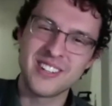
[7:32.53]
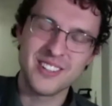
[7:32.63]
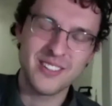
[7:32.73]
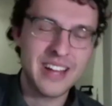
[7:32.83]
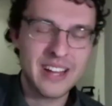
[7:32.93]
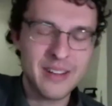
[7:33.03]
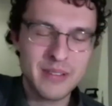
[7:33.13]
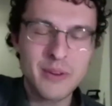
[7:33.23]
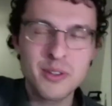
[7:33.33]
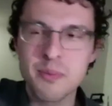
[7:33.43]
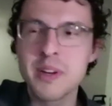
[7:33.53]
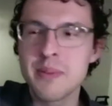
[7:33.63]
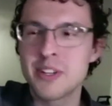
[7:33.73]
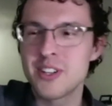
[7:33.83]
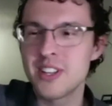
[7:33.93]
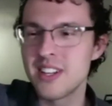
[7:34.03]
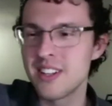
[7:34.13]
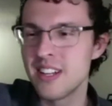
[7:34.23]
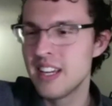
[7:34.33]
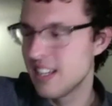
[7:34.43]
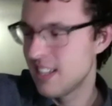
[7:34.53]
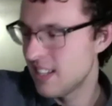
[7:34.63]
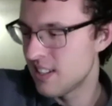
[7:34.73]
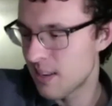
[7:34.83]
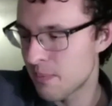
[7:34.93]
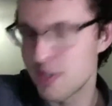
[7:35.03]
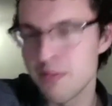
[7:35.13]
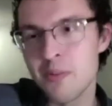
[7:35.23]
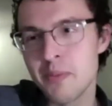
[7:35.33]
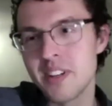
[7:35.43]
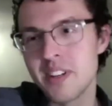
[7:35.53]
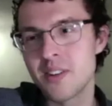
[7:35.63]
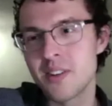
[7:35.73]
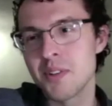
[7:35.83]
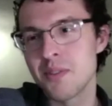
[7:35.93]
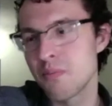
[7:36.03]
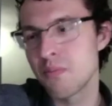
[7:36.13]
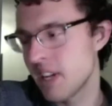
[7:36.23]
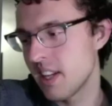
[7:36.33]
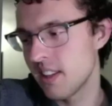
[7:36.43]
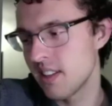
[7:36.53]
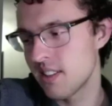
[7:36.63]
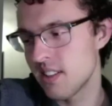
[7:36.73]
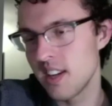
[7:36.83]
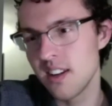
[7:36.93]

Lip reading: So that was pretty much the inception moment in terms of planting this seed.